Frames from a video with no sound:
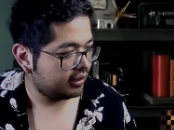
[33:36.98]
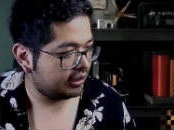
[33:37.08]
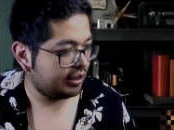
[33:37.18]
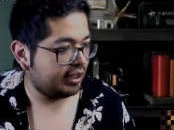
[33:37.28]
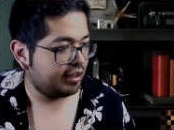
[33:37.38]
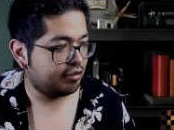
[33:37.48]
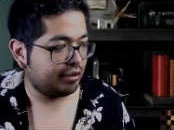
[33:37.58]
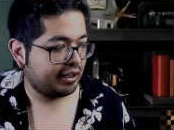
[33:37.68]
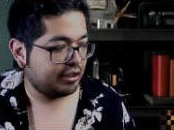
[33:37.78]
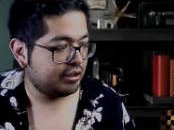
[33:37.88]
And you guys
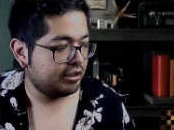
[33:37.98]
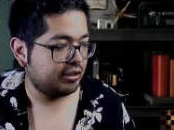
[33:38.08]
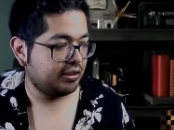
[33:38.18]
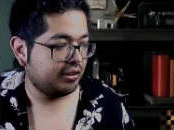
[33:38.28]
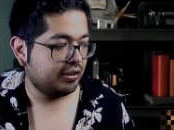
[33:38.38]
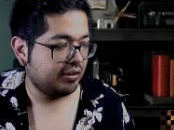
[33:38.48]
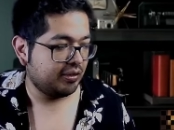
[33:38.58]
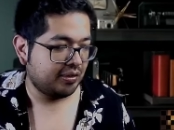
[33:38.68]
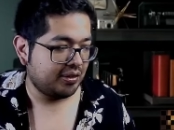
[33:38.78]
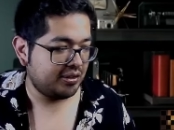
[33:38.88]
are like, no,
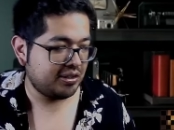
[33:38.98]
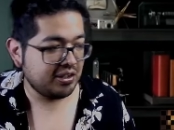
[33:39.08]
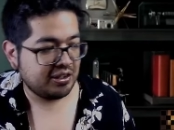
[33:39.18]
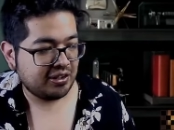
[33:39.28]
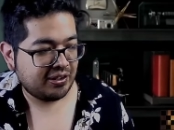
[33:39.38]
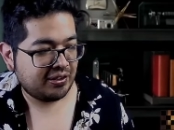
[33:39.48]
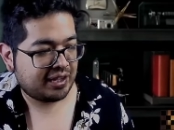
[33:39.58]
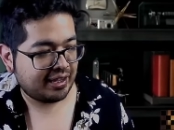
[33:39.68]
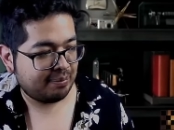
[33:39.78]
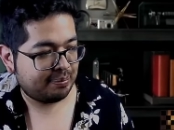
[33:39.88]

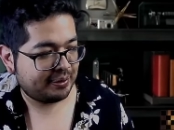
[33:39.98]
can't